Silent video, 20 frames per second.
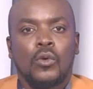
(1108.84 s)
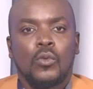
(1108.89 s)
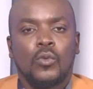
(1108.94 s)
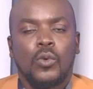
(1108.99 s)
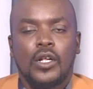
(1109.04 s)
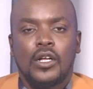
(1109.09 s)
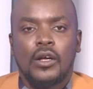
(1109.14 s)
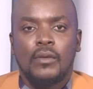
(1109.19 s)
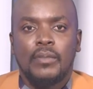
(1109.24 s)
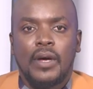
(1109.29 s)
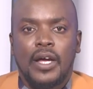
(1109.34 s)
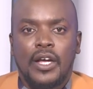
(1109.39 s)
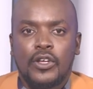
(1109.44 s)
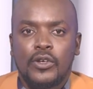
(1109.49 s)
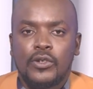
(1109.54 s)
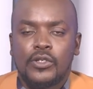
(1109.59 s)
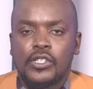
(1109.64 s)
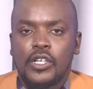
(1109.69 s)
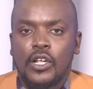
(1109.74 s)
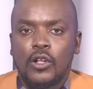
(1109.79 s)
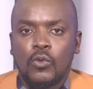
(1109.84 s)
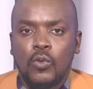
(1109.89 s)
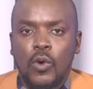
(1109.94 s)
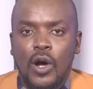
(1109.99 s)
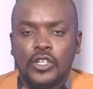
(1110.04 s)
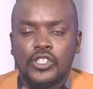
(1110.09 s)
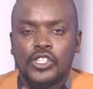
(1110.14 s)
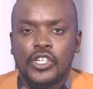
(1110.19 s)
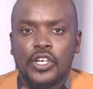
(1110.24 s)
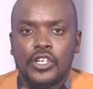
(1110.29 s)
Welcome back. You're still
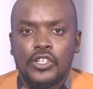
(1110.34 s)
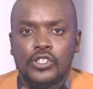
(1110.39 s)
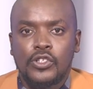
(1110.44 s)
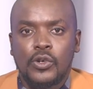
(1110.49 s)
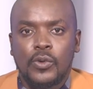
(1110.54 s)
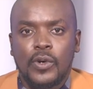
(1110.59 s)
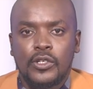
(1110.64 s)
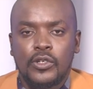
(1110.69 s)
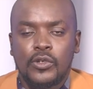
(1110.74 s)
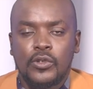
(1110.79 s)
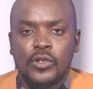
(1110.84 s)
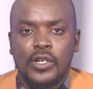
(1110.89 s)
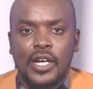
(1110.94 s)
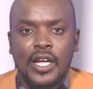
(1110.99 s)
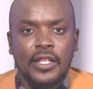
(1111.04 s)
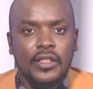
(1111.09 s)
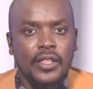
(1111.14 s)
watching Soweto Today.